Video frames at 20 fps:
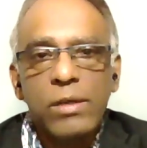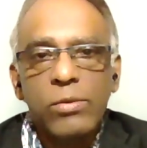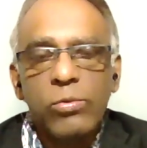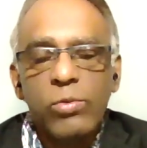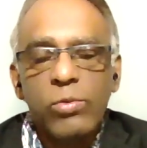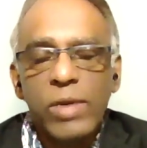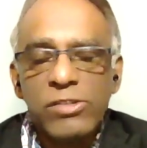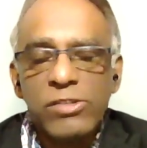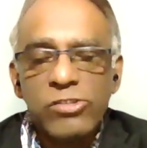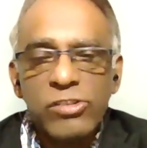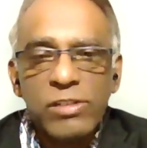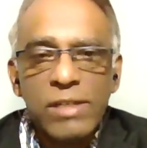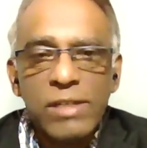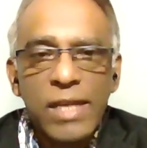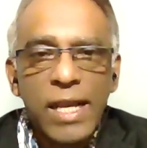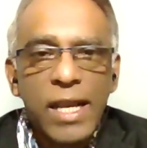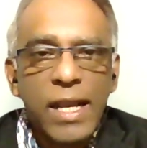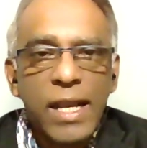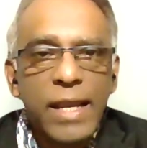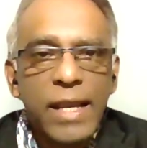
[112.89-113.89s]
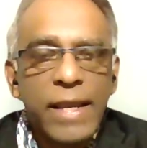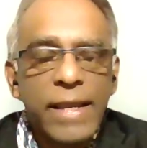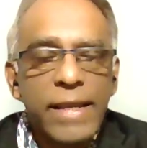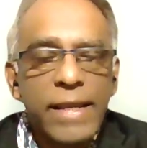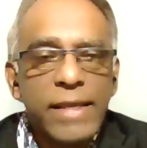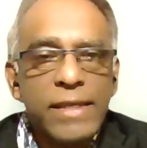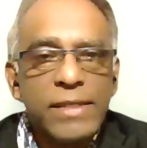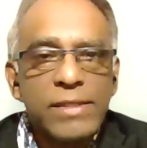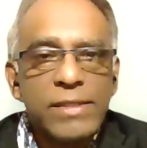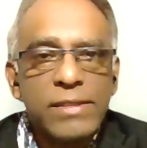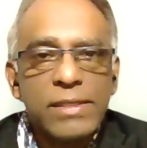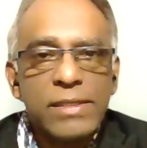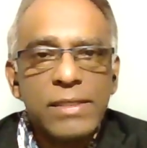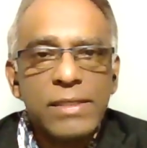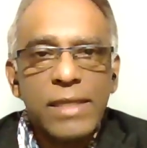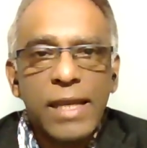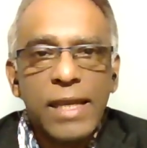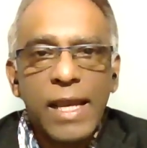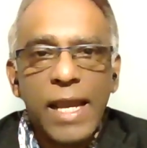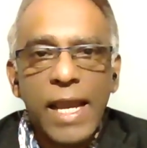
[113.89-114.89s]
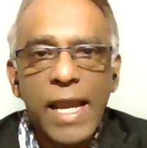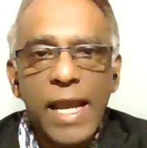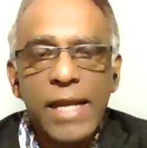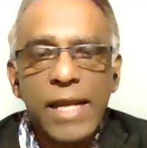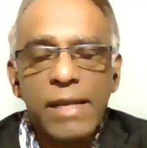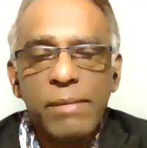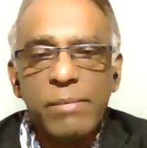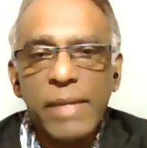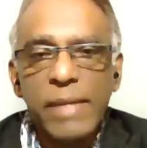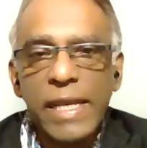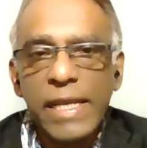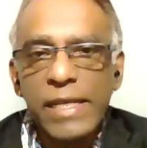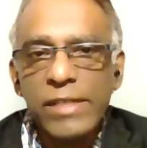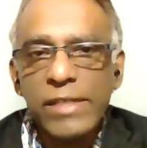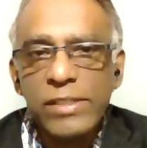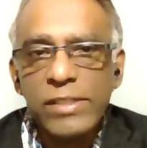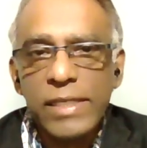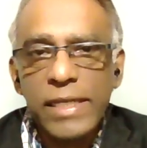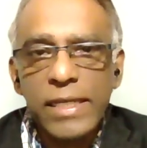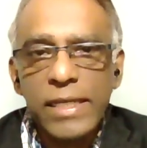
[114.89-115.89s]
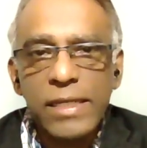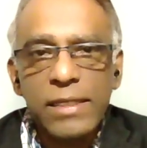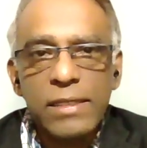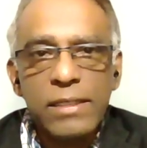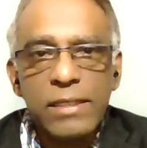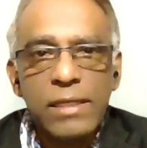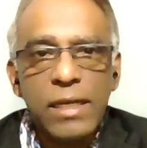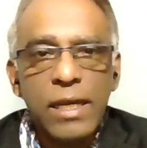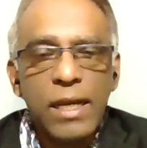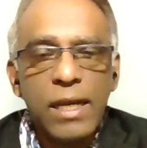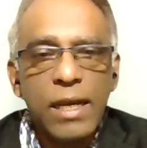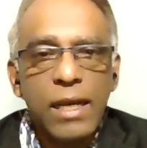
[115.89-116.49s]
westernized, had amazing